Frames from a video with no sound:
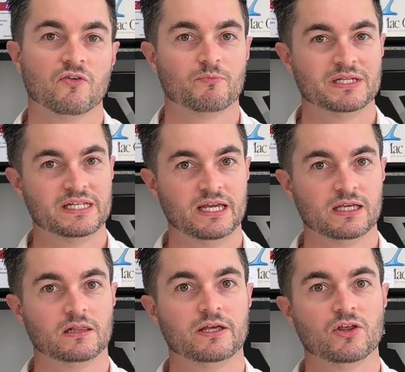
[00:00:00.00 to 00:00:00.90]

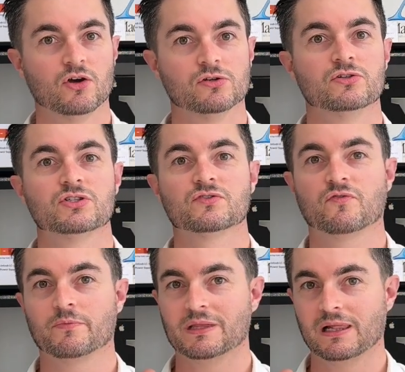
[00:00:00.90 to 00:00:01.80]
particularly those
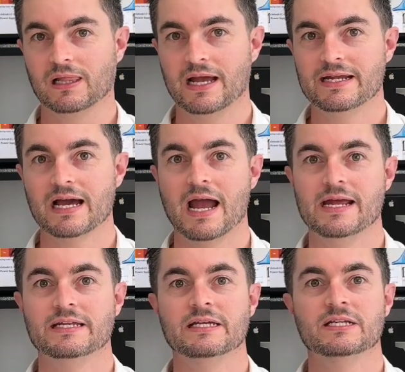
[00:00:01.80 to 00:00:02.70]
from the late
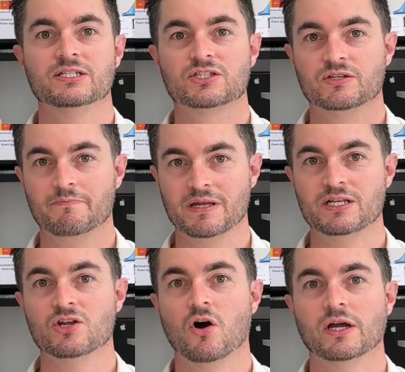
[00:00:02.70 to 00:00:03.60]
80s to
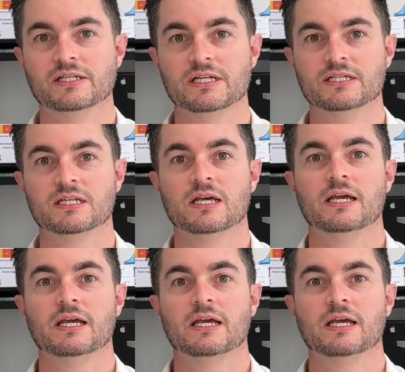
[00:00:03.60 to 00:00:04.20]
mid 90s,